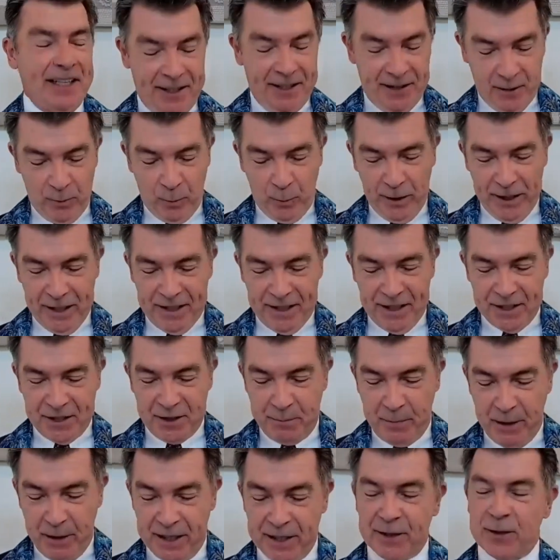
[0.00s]
that we
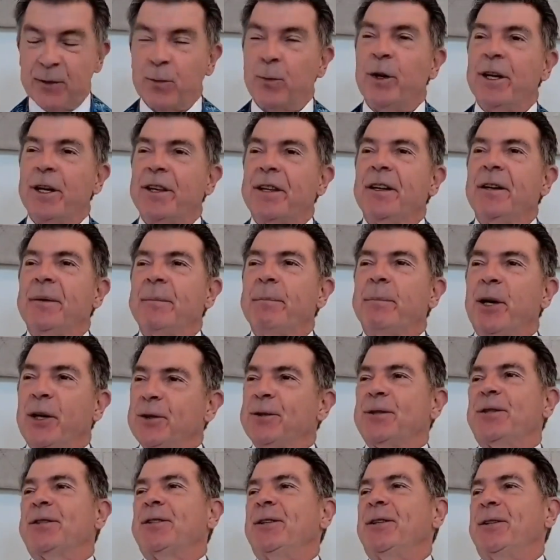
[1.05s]
dispense with
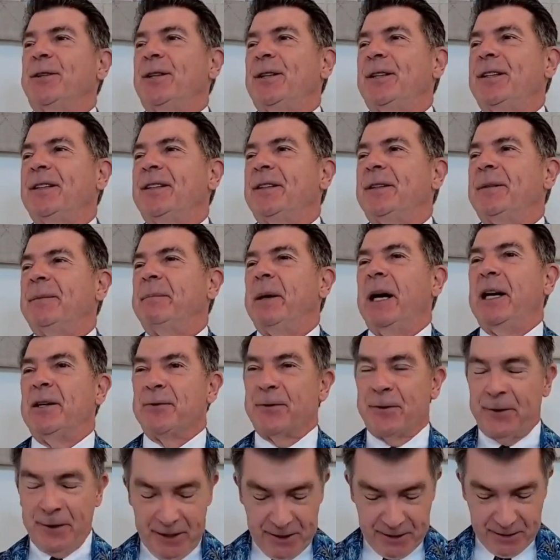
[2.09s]
personal
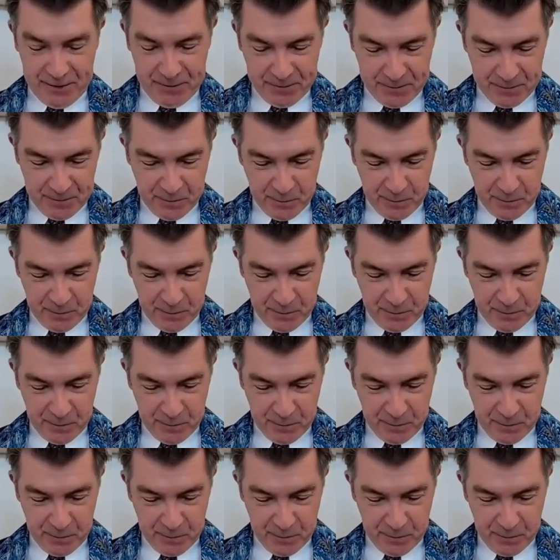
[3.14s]
boundaries.